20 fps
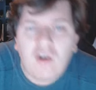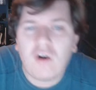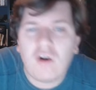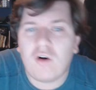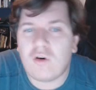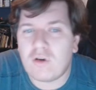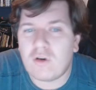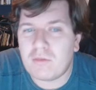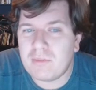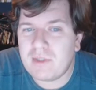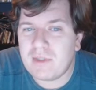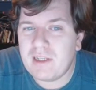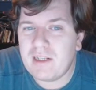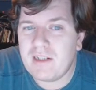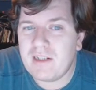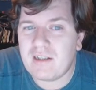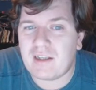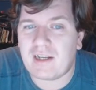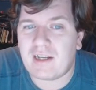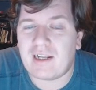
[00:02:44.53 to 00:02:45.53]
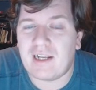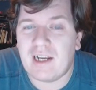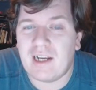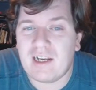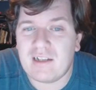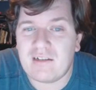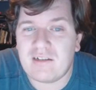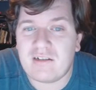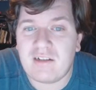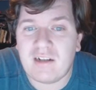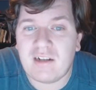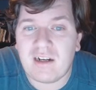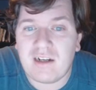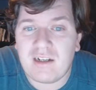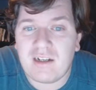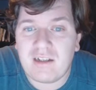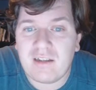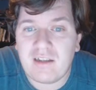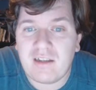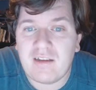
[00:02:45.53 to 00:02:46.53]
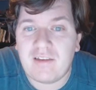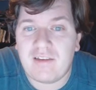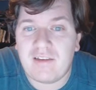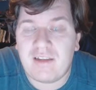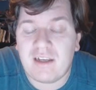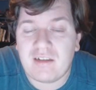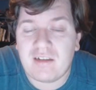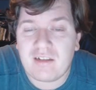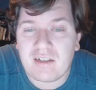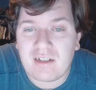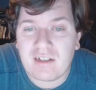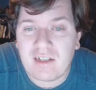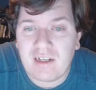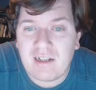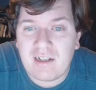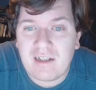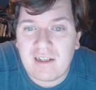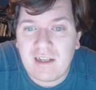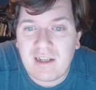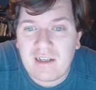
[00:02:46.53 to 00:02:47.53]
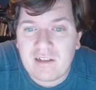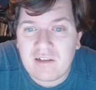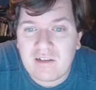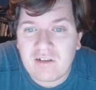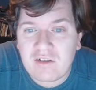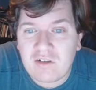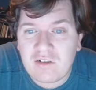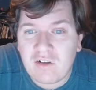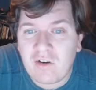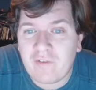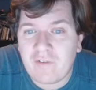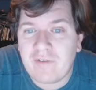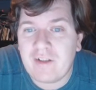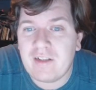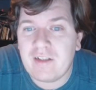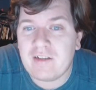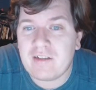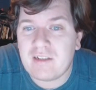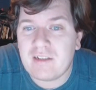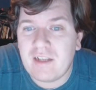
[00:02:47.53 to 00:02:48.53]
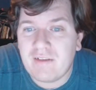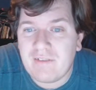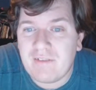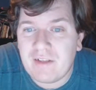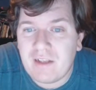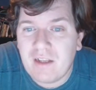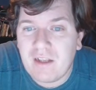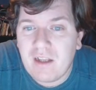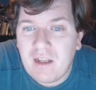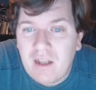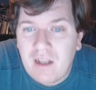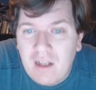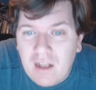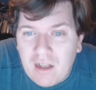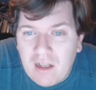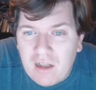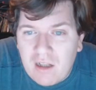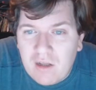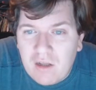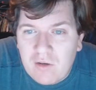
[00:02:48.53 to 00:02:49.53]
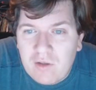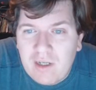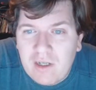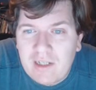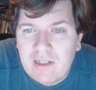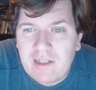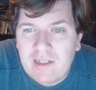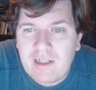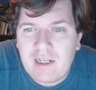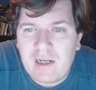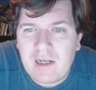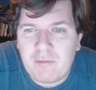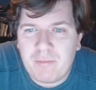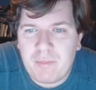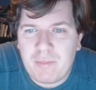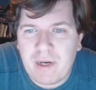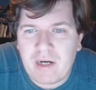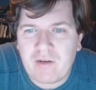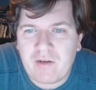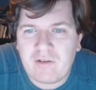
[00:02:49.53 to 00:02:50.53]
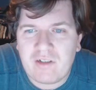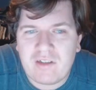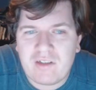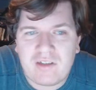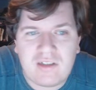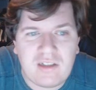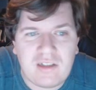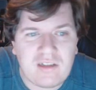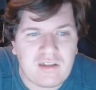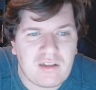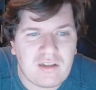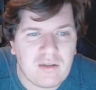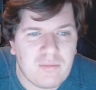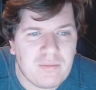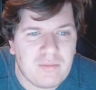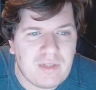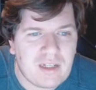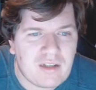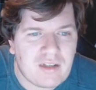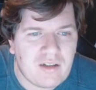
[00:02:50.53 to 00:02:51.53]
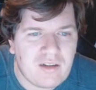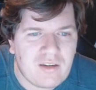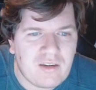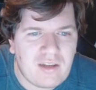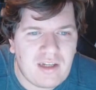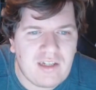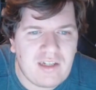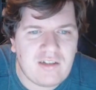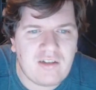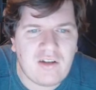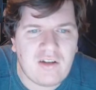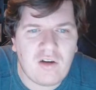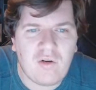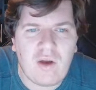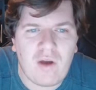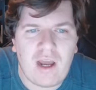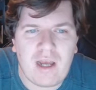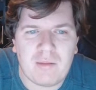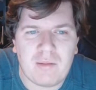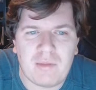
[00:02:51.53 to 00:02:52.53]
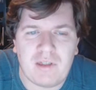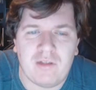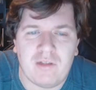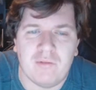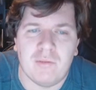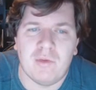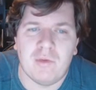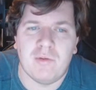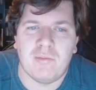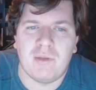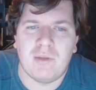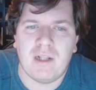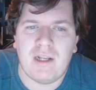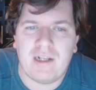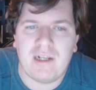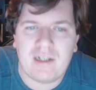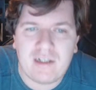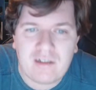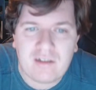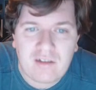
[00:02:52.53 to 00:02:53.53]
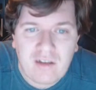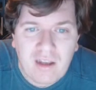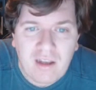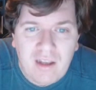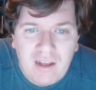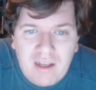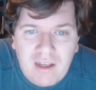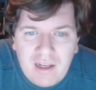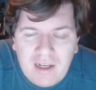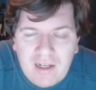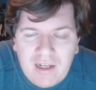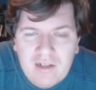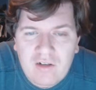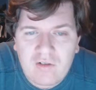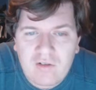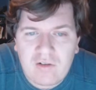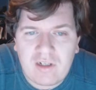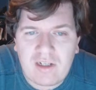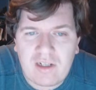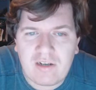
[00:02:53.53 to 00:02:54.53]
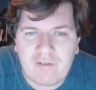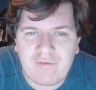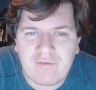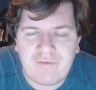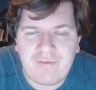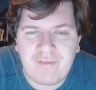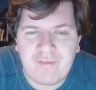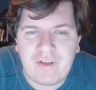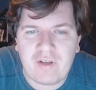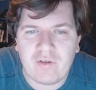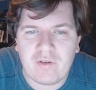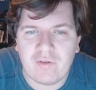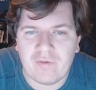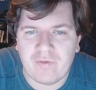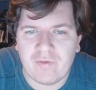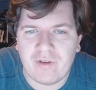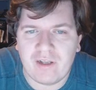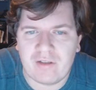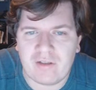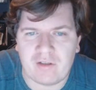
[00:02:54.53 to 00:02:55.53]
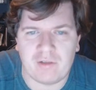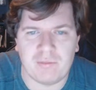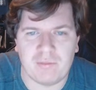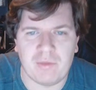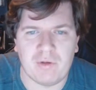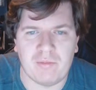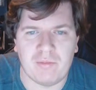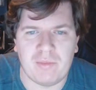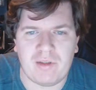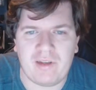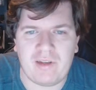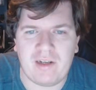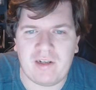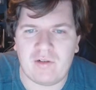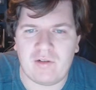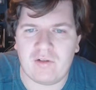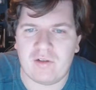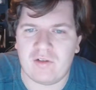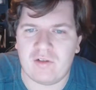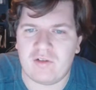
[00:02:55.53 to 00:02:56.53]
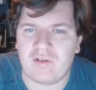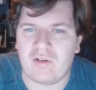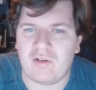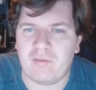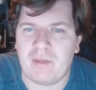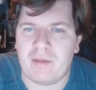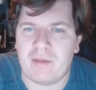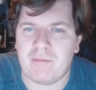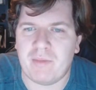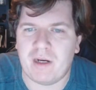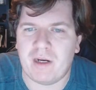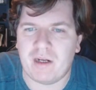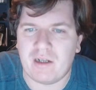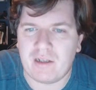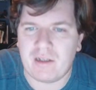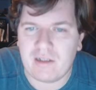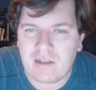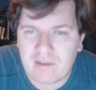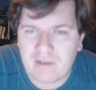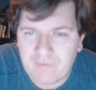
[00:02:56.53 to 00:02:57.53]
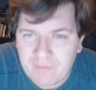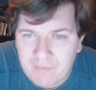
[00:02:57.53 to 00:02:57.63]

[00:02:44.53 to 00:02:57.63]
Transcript: Orbiting the gas giant designated as Servin 7, located in a barren system that contains no habitable planets and only a few valuable materials to be mined.